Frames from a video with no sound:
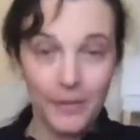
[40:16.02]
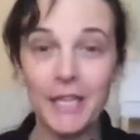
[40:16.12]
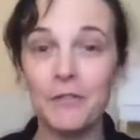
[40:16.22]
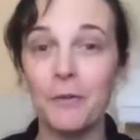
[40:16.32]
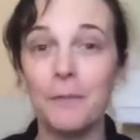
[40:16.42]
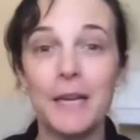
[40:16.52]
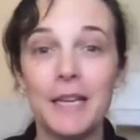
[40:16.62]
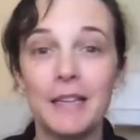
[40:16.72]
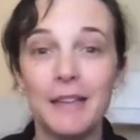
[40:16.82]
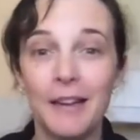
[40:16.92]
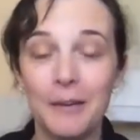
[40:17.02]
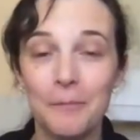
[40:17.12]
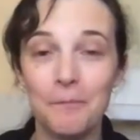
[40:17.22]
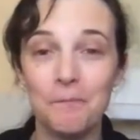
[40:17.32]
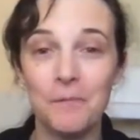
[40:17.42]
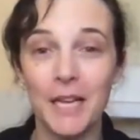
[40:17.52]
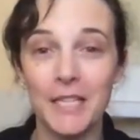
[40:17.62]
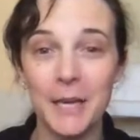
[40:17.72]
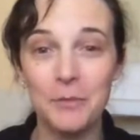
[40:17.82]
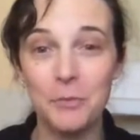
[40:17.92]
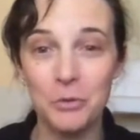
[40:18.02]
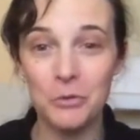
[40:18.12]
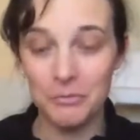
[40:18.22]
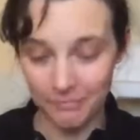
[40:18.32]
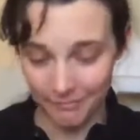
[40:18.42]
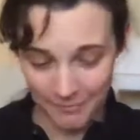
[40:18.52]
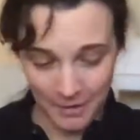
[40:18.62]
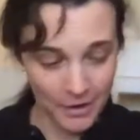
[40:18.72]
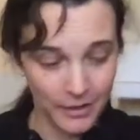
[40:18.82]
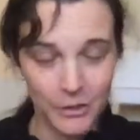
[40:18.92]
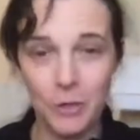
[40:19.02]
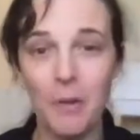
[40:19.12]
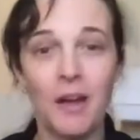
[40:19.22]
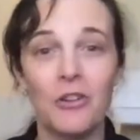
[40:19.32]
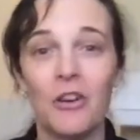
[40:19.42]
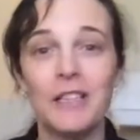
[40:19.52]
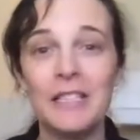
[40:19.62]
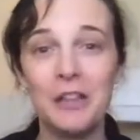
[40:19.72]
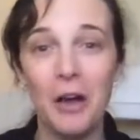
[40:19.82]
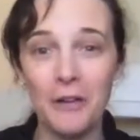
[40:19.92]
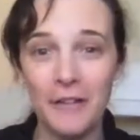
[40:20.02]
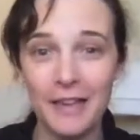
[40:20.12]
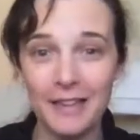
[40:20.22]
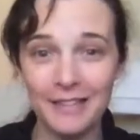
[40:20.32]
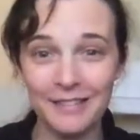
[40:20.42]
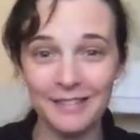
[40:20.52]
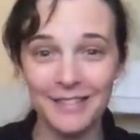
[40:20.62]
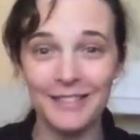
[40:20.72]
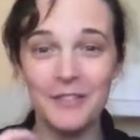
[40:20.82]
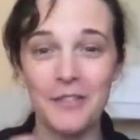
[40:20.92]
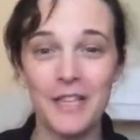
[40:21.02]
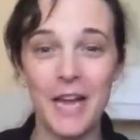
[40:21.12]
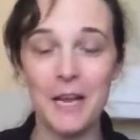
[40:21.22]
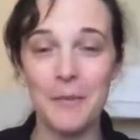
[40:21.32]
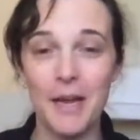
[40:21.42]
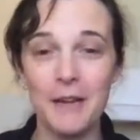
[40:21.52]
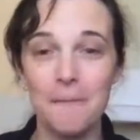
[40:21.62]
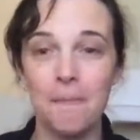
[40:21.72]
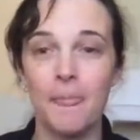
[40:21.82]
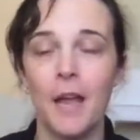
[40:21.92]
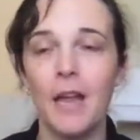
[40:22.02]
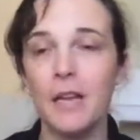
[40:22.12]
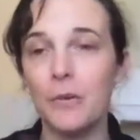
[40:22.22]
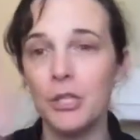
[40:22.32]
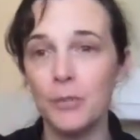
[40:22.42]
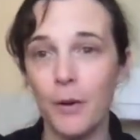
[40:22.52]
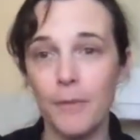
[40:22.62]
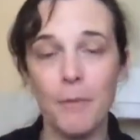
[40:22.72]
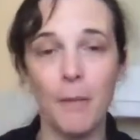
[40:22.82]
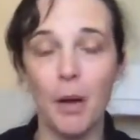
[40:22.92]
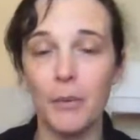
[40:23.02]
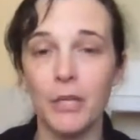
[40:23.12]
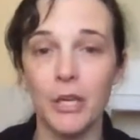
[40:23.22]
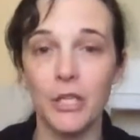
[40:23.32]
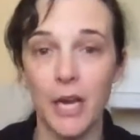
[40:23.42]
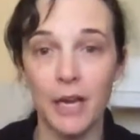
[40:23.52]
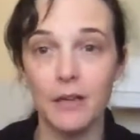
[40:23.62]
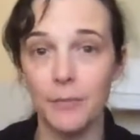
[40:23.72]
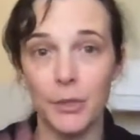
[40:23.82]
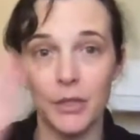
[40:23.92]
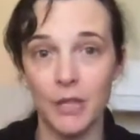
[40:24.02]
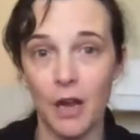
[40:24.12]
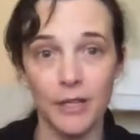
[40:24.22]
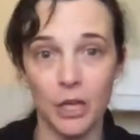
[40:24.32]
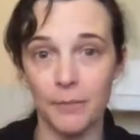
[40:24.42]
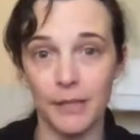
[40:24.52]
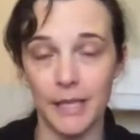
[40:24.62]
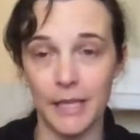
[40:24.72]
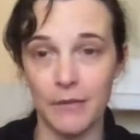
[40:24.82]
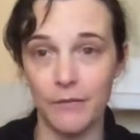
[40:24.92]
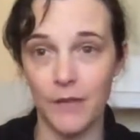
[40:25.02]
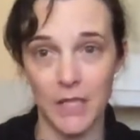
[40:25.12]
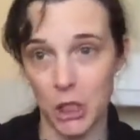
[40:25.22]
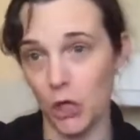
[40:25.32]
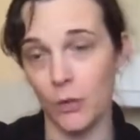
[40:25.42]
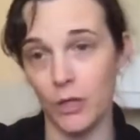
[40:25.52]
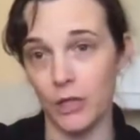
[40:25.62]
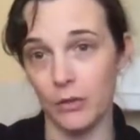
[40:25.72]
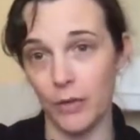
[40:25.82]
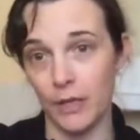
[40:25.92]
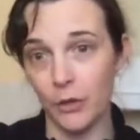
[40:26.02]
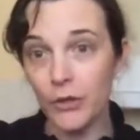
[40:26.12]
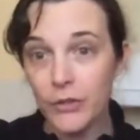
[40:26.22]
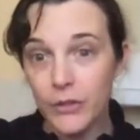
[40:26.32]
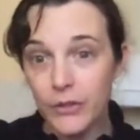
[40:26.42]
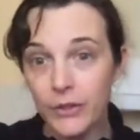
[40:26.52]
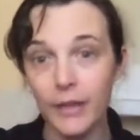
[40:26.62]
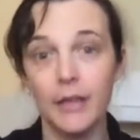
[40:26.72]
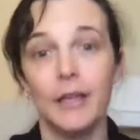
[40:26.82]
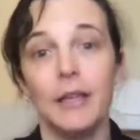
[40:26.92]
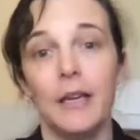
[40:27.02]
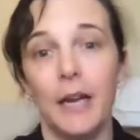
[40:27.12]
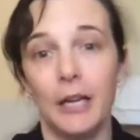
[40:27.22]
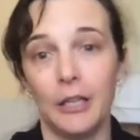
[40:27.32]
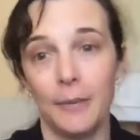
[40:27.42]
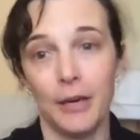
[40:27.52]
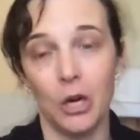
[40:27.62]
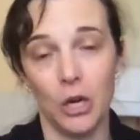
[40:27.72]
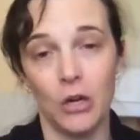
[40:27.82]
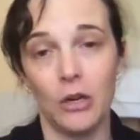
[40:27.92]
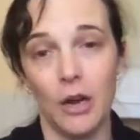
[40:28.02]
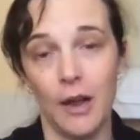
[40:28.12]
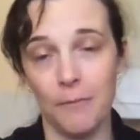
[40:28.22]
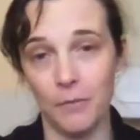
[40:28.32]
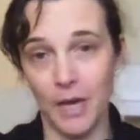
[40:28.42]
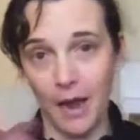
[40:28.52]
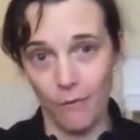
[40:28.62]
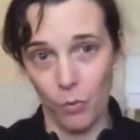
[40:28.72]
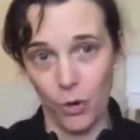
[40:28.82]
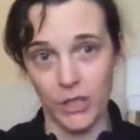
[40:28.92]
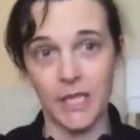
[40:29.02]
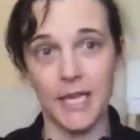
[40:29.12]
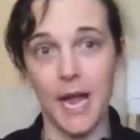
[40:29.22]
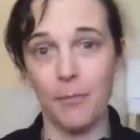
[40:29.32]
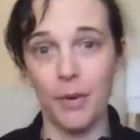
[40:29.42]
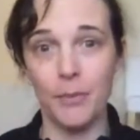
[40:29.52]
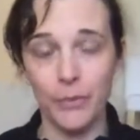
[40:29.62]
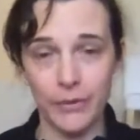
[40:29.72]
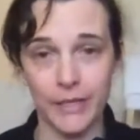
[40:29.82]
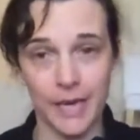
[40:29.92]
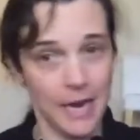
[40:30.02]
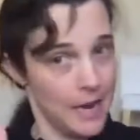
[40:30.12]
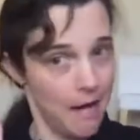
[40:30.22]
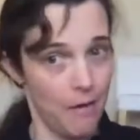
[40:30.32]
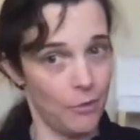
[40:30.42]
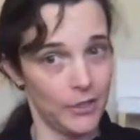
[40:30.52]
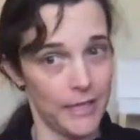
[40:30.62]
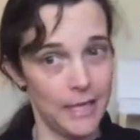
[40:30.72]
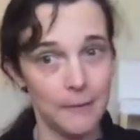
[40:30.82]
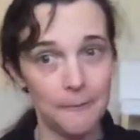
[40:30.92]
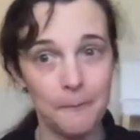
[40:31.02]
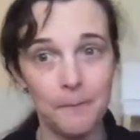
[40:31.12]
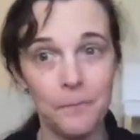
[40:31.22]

Thanks for being adaptable to my crazy life here, the AMA. Any questions, pop them up. I'm going to go check because I don't believe there's no questions or hellos. And I'm going to go have a word to the app people to say I'm not seeing them.